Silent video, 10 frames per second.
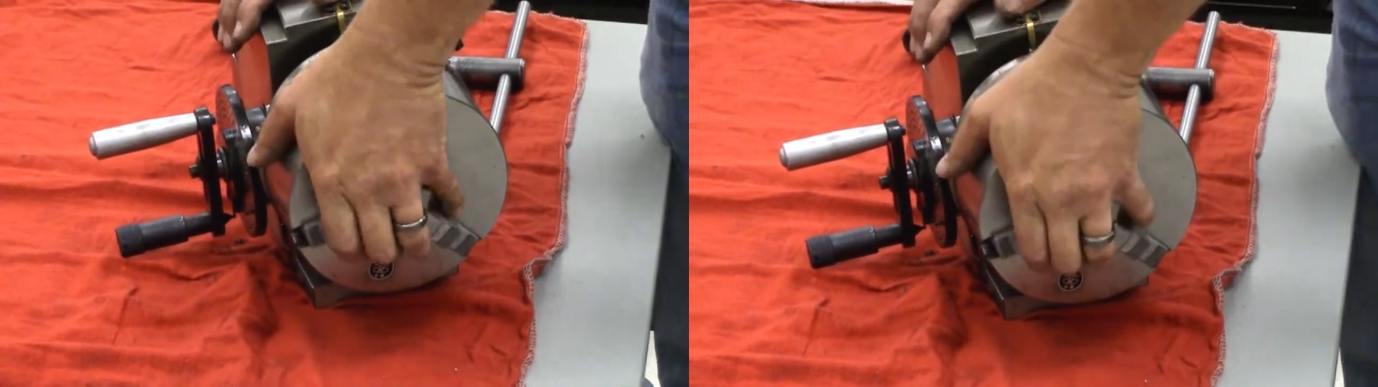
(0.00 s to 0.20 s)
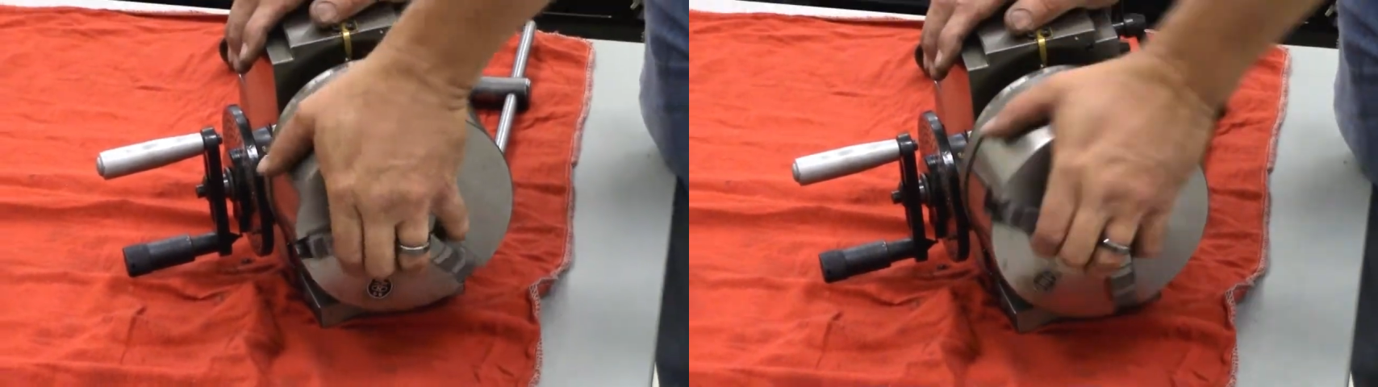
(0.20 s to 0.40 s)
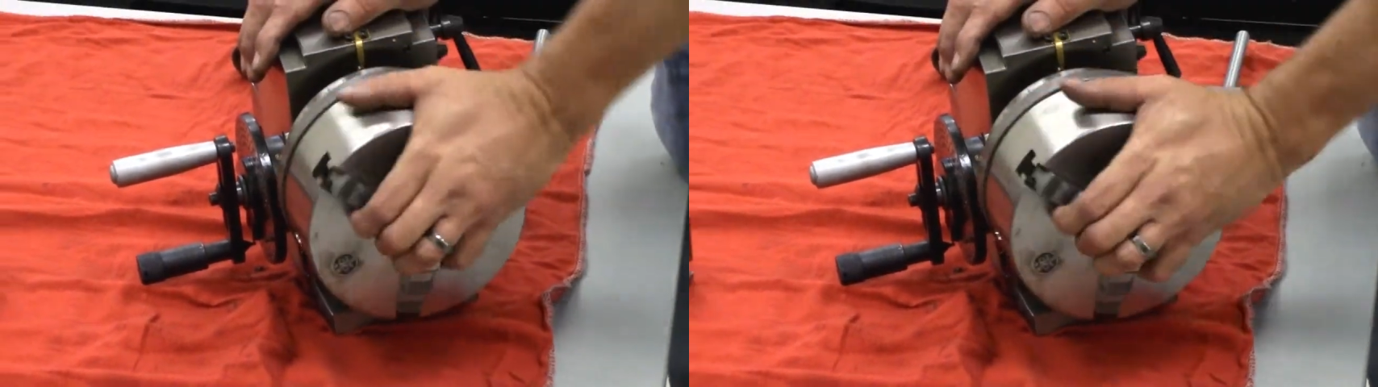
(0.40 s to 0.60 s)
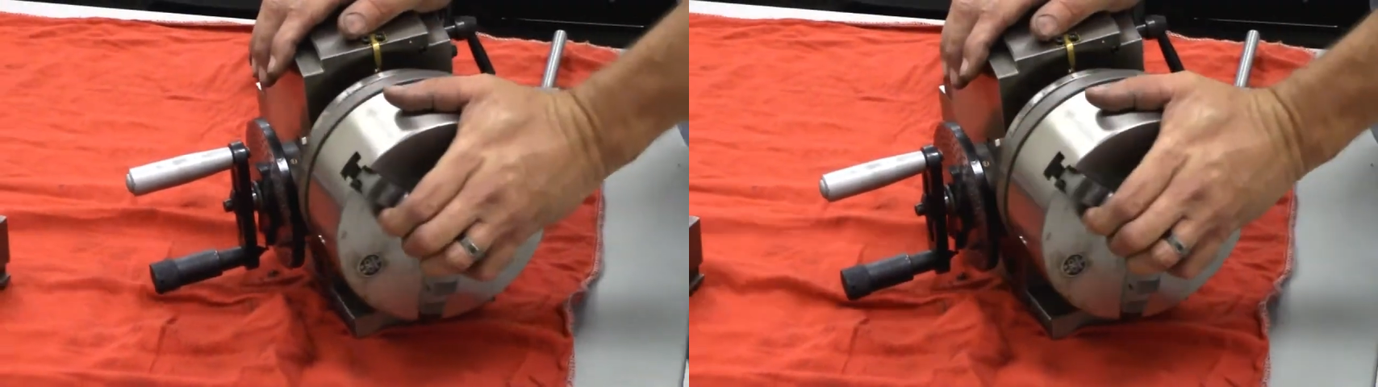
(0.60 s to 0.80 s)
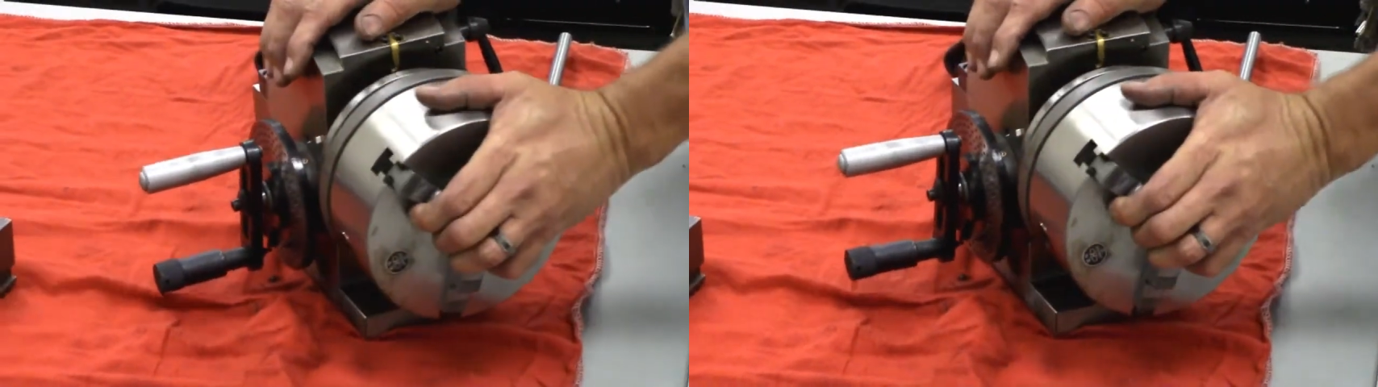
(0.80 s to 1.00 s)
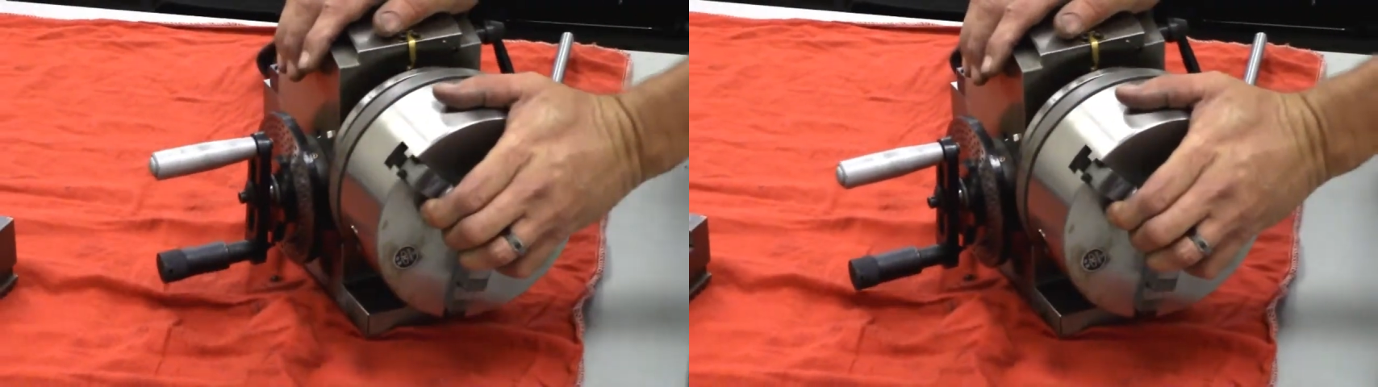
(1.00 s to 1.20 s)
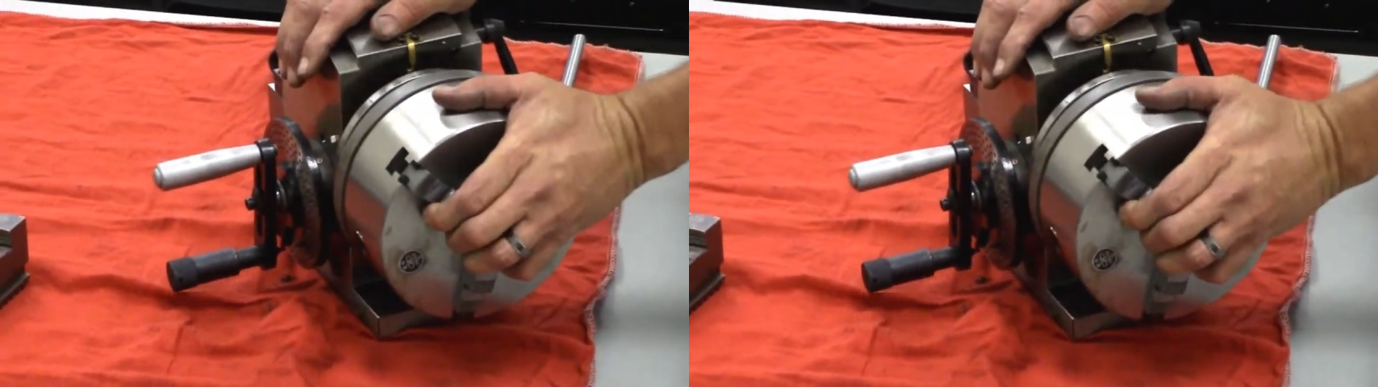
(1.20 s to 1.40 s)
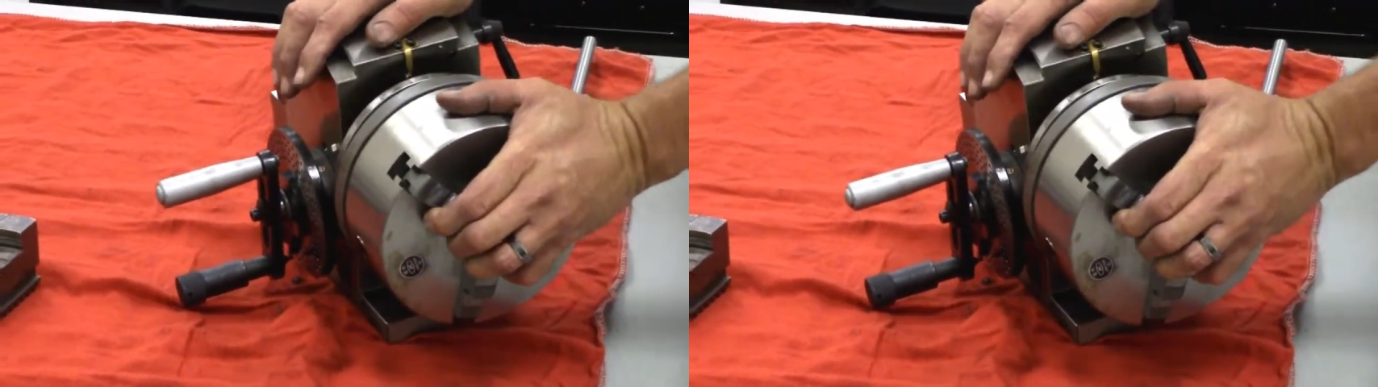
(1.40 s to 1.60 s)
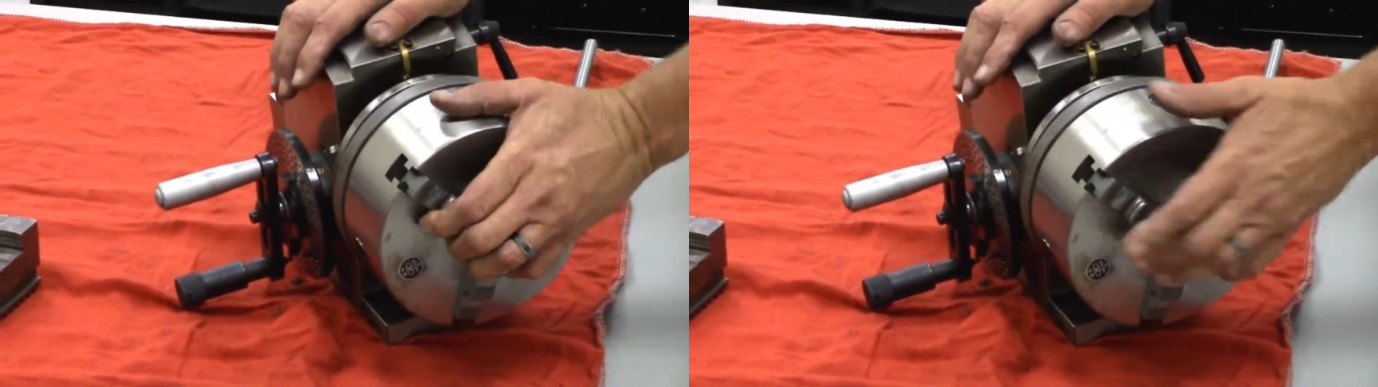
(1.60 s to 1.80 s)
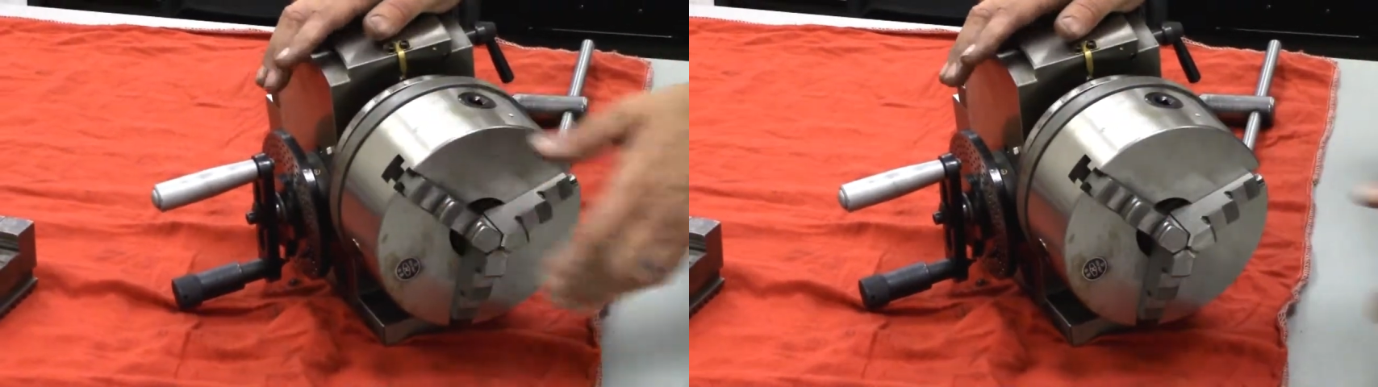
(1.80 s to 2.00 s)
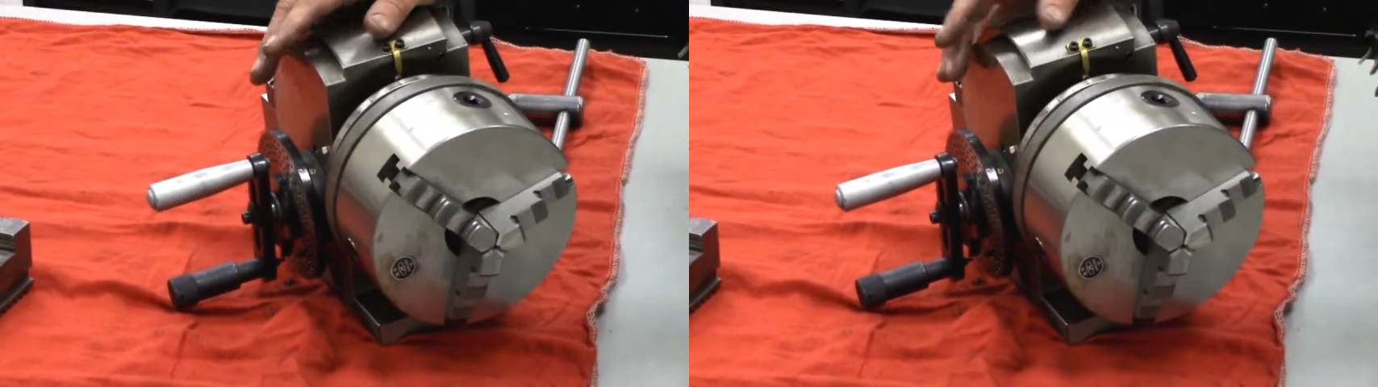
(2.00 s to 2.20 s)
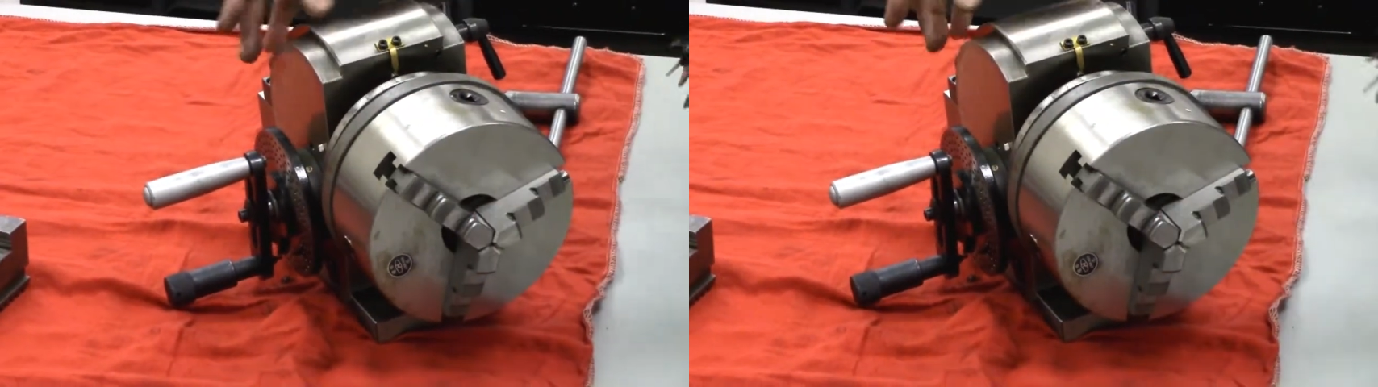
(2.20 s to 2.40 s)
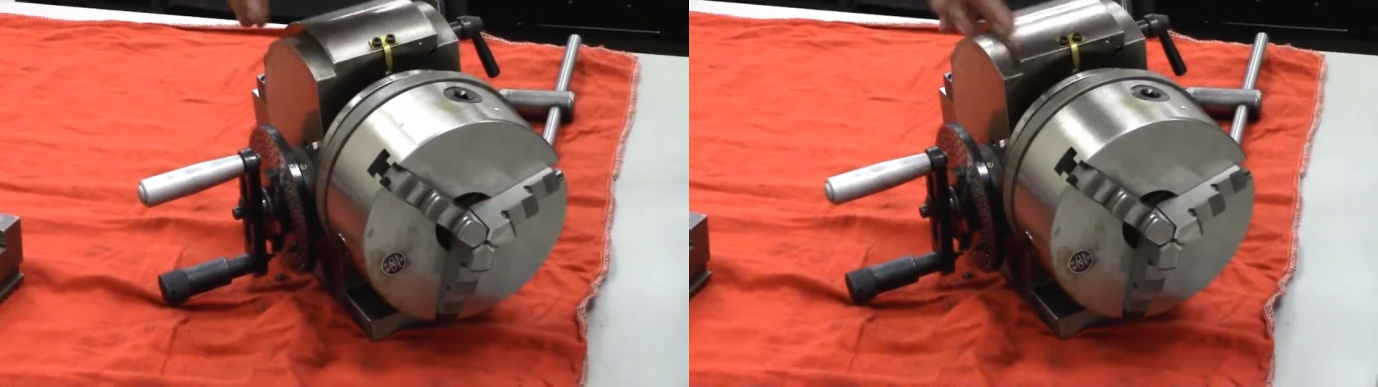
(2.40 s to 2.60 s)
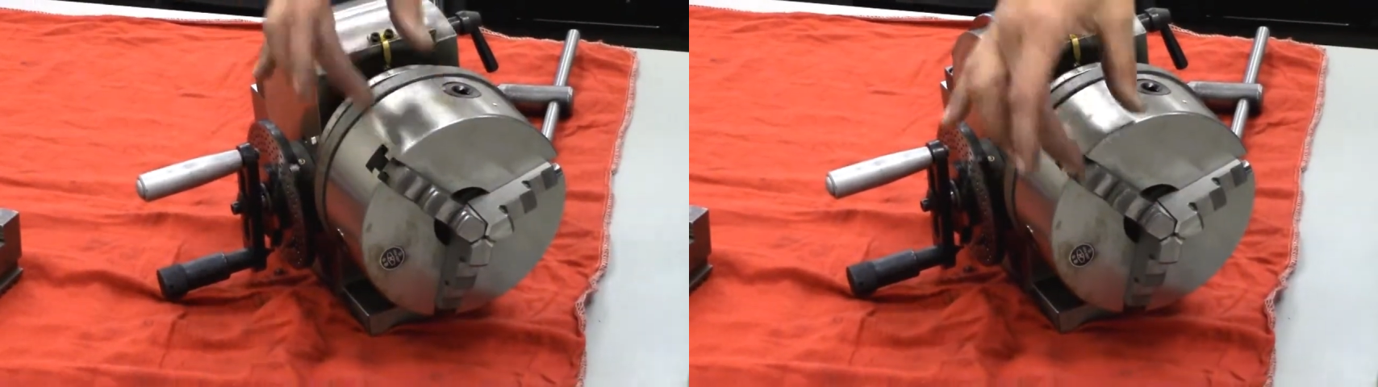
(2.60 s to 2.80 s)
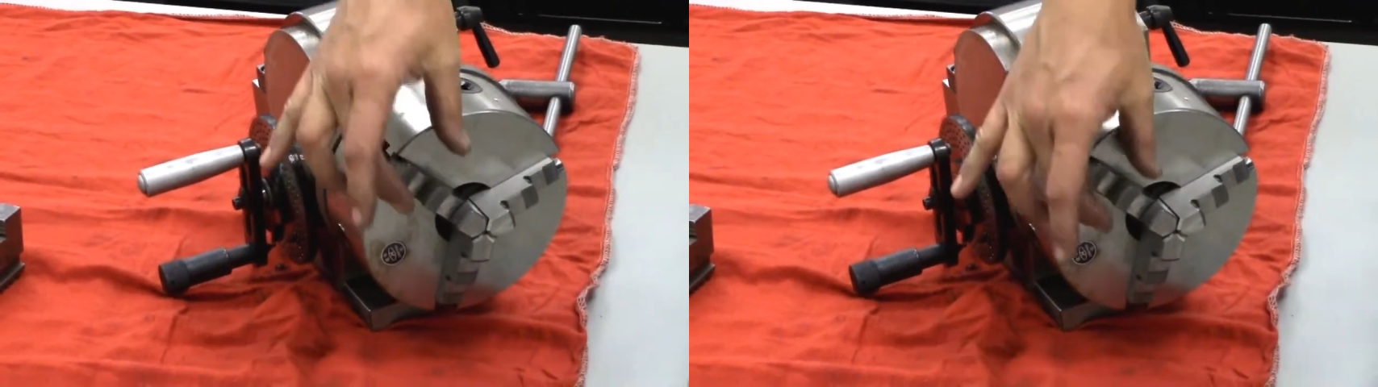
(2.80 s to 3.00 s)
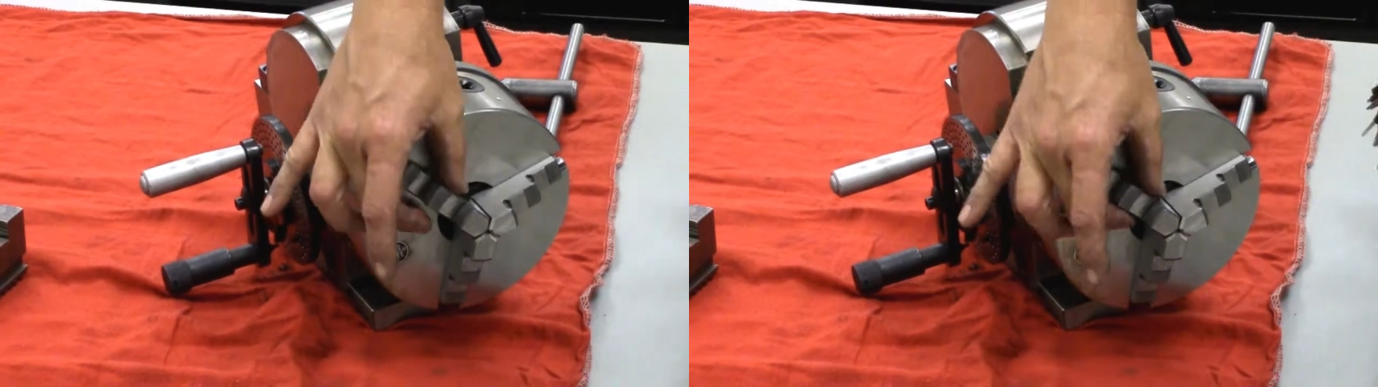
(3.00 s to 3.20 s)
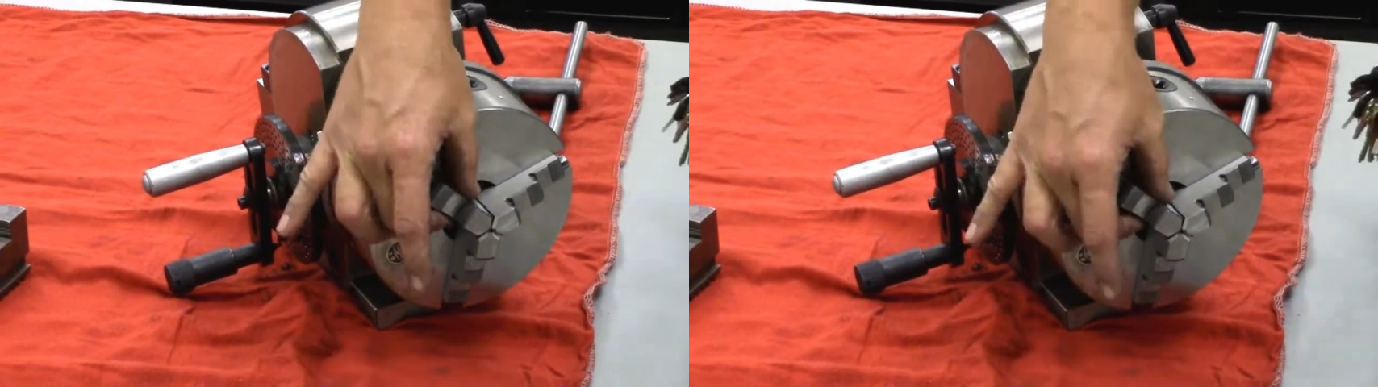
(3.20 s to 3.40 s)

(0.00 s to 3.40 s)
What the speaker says: Nobody's mouth can be seen.